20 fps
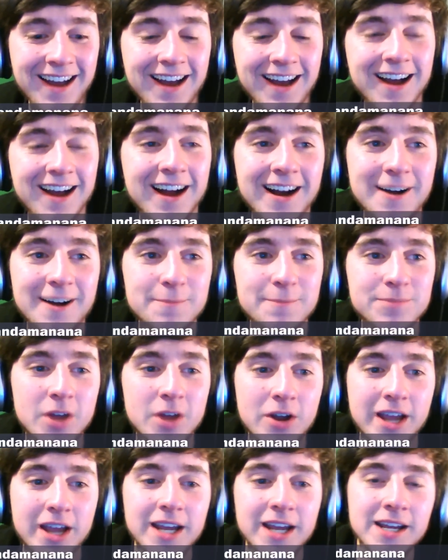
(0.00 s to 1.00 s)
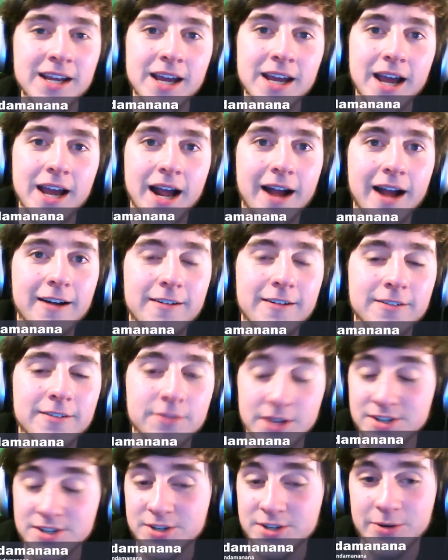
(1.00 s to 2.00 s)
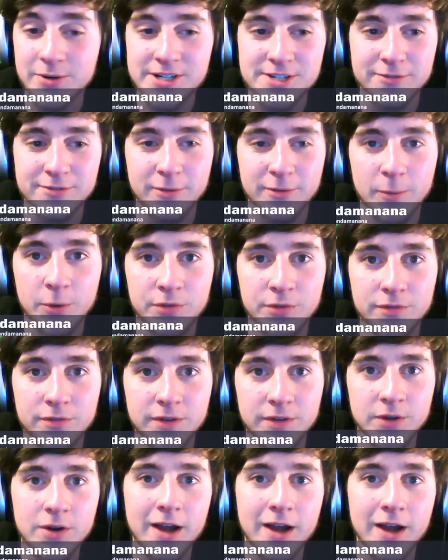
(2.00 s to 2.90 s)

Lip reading: Okay. Here's a question for both of you.